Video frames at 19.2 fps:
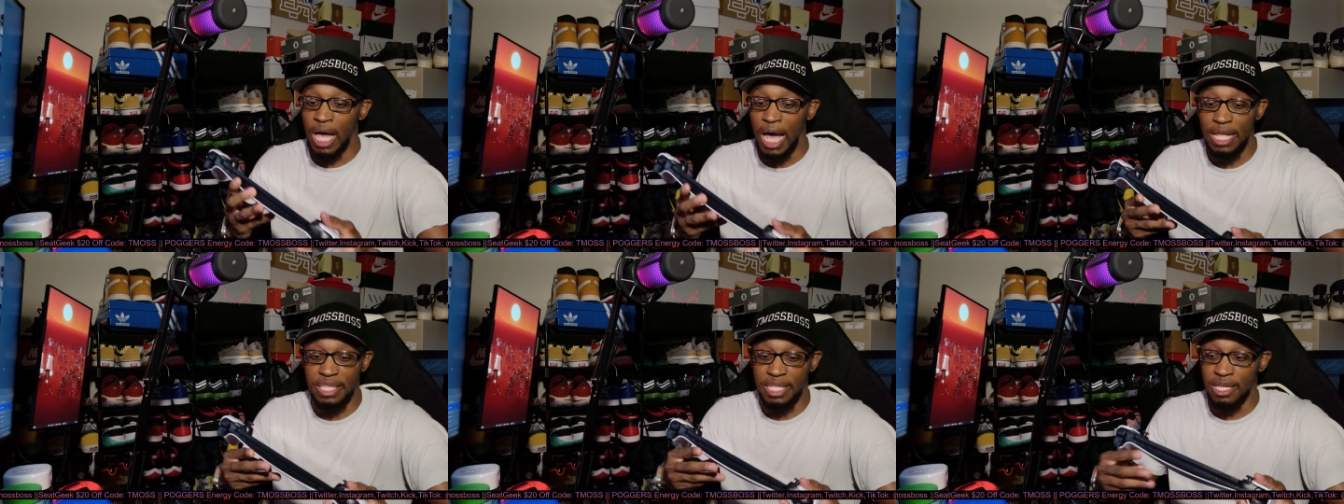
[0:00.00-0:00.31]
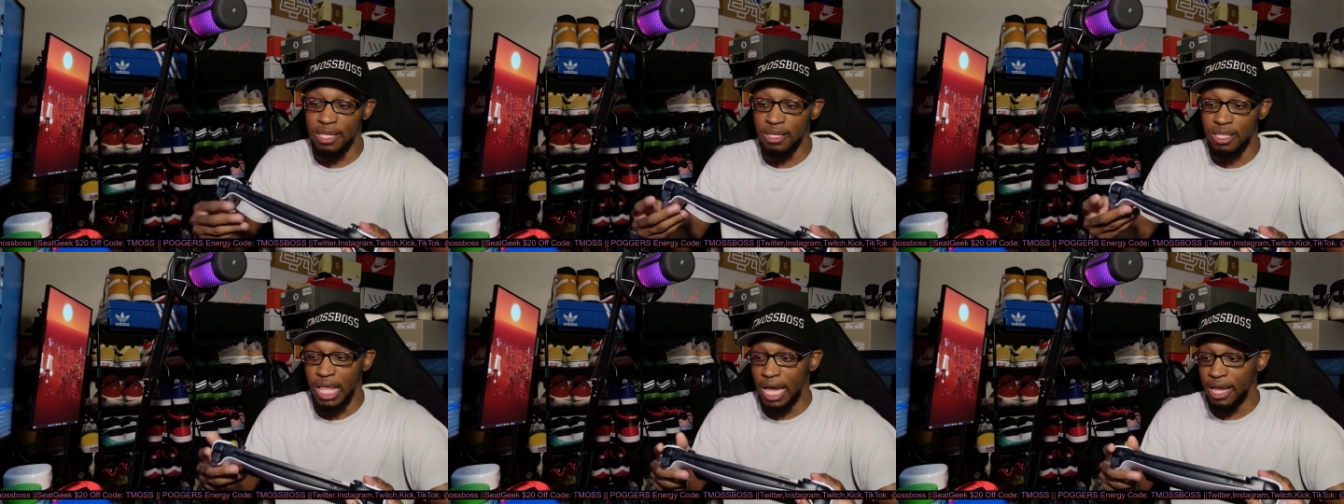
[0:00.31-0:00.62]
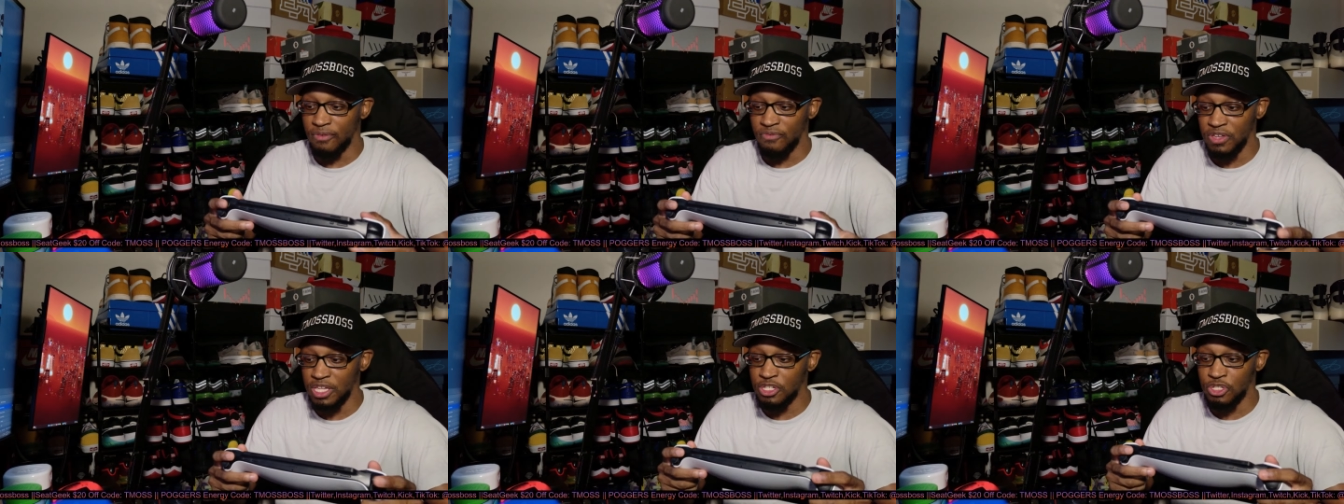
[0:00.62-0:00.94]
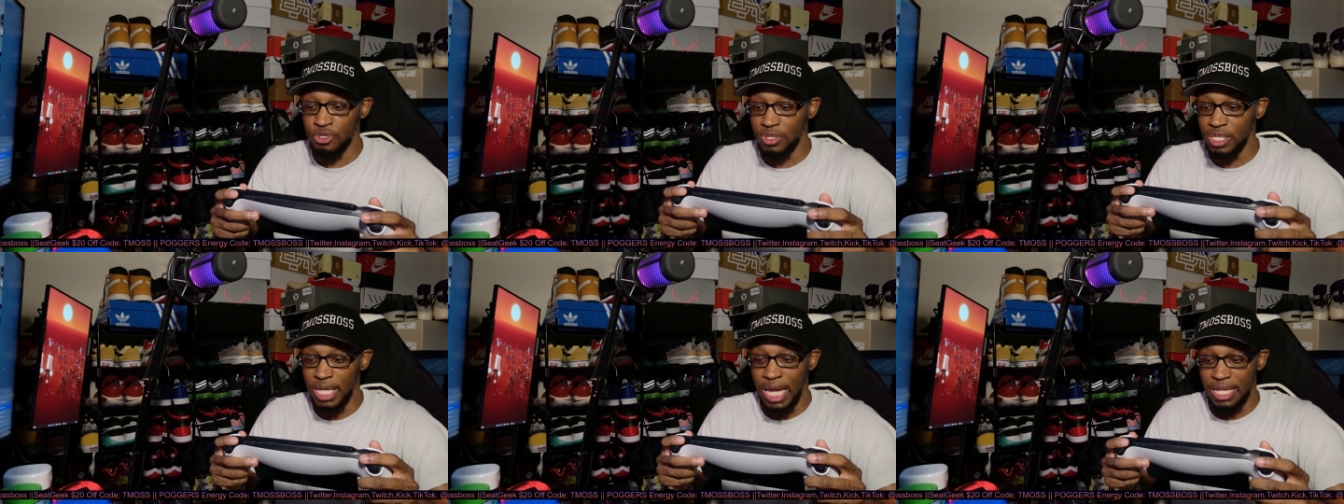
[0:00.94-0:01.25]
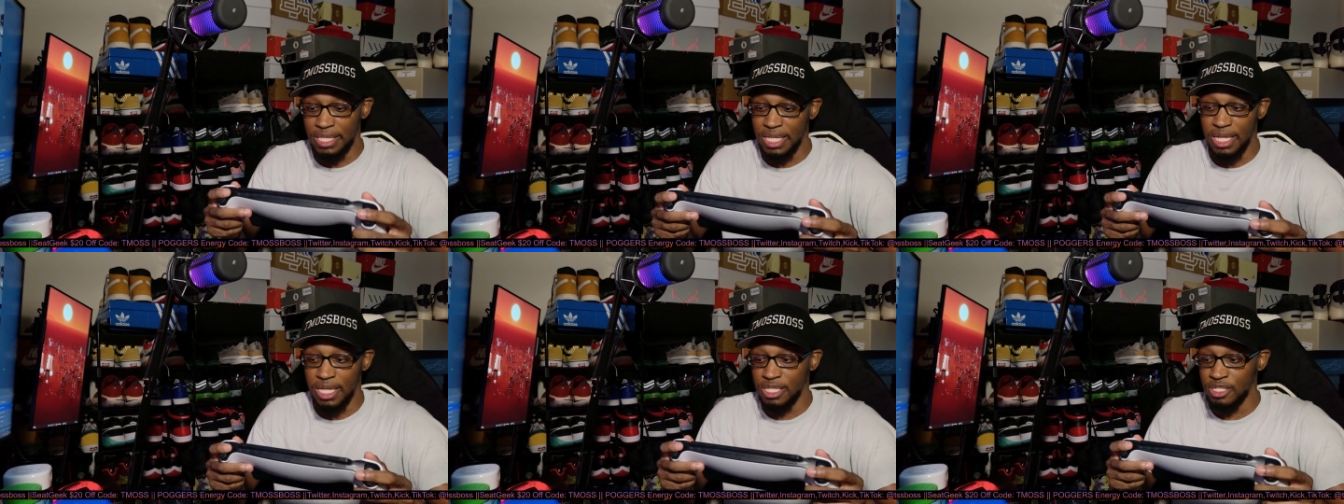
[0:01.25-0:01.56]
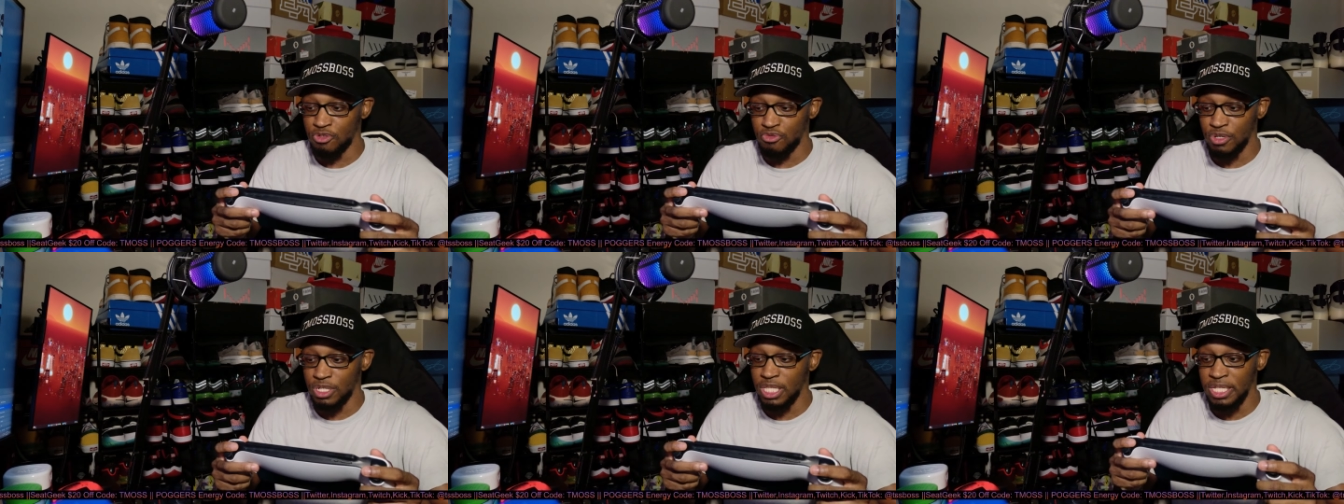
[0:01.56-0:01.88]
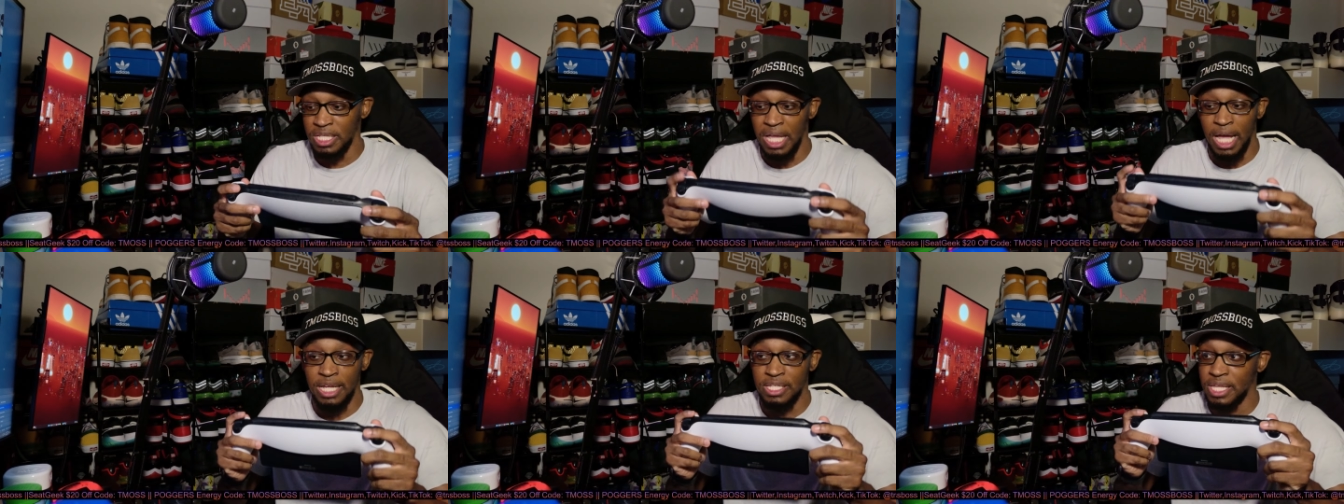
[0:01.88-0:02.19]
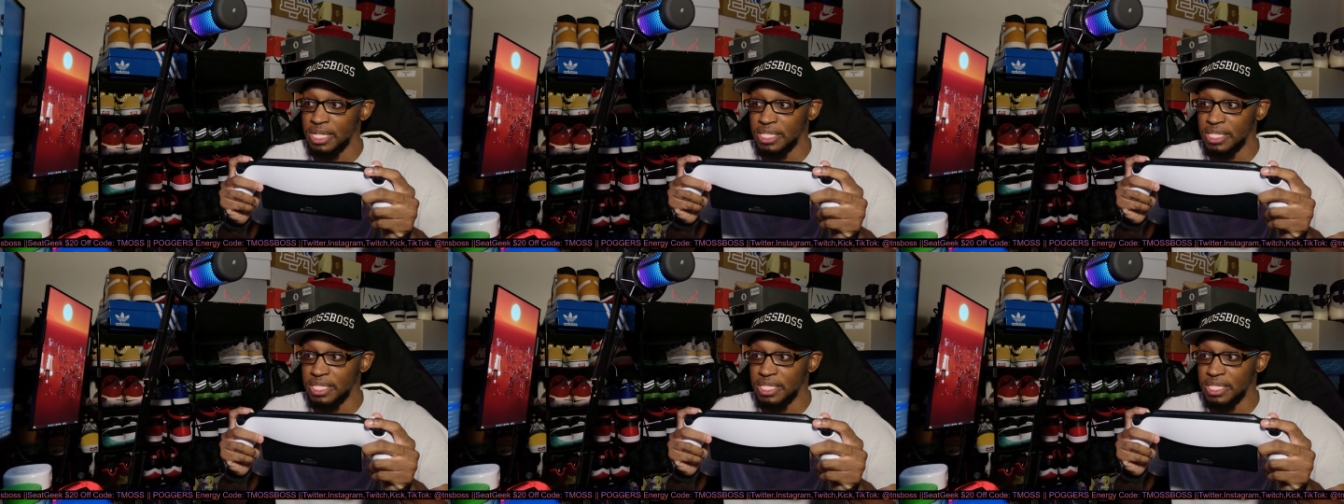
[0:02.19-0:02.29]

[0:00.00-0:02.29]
I think, like, visually, I think it's really nice.